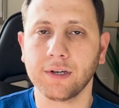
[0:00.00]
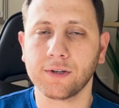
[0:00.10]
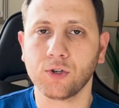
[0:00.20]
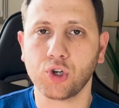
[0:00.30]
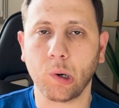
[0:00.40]
is
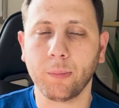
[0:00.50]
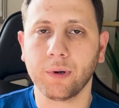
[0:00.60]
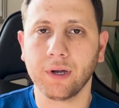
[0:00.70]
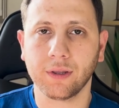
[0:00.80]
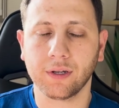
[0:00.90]
a job
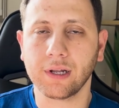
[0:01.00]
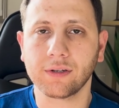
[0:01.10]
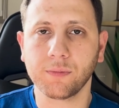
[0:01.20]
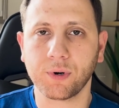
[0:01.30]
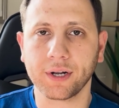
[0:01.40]
in the
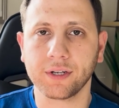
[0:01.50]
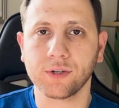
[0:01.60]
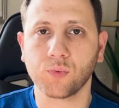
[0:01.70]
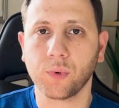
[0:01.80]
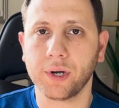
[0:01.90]
dental
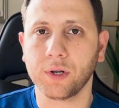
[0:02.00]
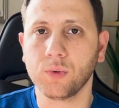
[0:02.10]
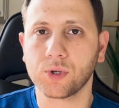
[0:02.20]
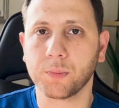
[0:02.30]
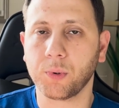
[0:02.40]
practice where you
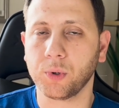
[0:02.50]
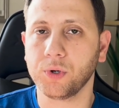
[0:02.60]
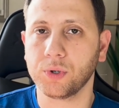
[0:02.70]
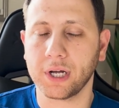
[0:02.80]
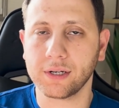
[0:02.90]
support
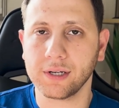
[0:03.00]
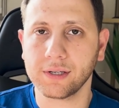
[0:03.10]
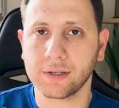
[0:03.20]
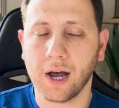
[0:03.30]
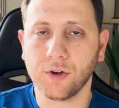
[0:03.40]
your
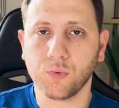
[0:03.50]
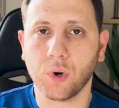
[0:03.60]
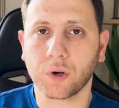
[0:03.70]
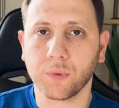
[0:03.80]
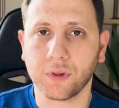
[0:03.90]
dentist and you
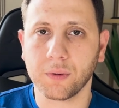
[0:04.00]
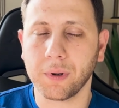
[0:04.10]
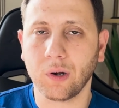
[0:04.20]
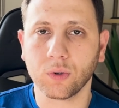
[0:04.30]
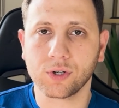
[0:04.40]
work with them
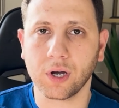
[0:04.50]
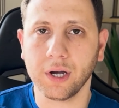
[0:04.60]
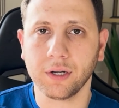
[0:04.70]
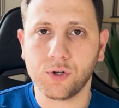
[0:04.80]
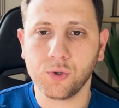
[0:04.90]

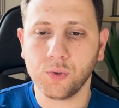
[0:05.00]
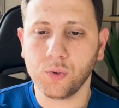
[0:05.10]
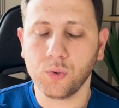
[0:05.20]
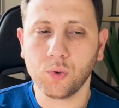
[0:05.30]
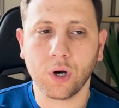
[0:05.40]
alongside
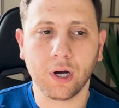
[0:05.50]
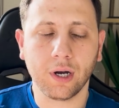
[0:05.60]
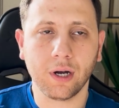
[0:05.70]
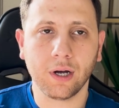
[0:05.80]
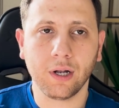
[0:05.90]
to
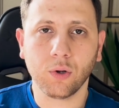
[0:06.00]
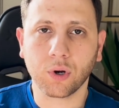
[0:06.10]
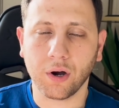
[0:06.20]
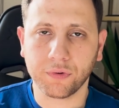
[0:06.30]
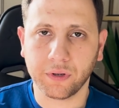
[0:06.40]
look
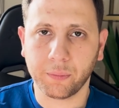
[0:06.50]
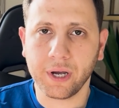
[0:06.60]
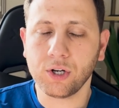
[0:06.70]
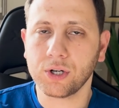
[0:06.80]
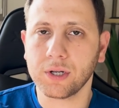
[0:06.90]
after the
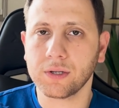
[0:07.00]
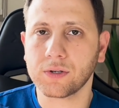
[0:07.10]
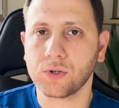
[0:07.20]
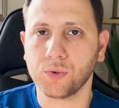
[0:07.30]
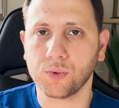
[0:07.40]

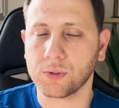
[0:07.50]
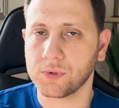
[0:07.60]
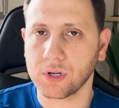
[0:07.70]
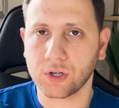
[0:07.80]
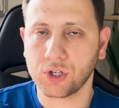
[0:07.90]
patients, do some
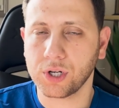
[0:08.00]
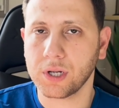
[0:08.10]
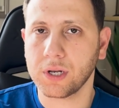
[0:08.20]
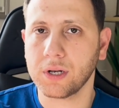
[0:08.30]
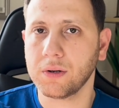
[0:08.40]

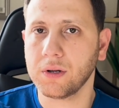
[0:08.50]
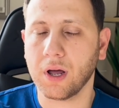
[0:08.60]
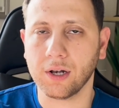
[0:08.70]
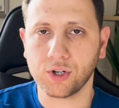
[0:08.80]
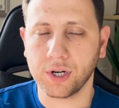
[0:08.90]
suction,
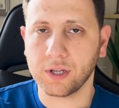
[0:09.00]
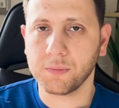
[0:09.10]
alginate